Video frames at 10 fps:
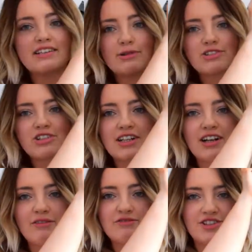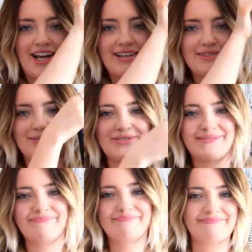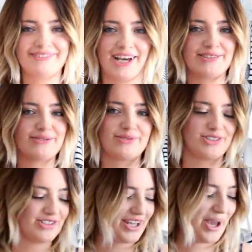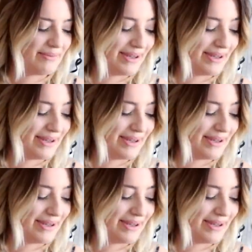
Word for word: especially love the tassels. Tassels just get